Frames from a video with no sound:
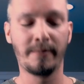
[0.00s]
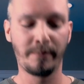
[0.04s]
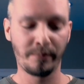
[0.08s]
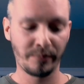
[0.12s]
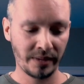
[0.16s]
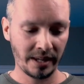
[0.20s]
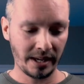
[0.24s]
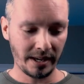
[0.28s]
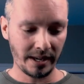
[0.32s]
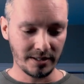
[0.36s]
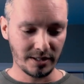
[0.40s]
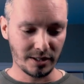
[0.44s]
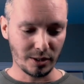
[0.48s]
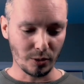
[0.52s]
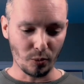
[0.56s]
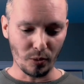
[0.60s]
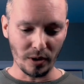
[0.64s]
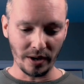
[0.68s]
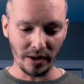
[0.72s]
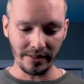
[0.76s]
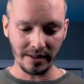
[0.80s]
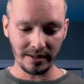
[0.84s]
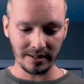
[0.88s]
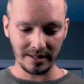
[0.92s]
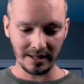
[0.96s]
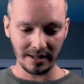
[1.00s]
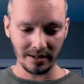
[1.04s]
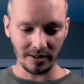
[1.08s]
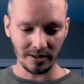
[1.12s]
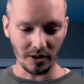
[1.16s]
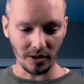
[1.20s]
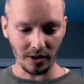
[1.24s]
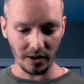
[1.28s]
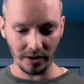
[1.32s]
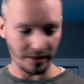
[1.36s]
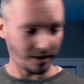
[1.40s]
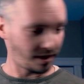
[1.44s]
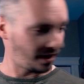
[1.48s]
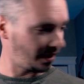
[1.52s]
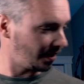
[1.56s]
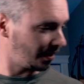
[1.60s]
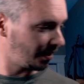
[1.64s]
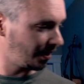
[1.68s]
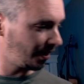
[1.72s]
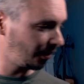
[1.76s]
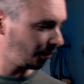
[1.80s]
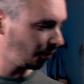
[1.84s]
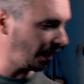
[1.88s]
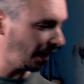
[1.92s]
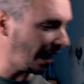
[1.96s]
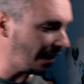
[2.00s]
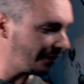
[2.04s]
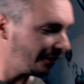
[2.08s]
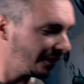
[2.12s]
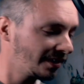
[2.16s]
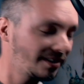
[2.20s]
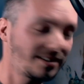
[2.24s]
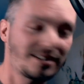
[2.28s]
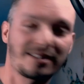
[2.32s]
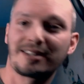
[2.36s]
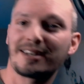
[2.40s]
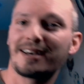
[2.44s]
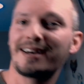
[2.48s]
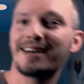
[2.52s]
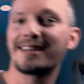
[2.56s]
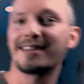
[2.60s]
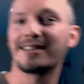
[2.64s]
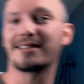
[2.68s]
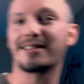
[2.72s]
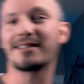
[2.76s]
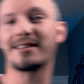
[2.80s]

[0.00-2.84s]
is the one that did all the graphic designs.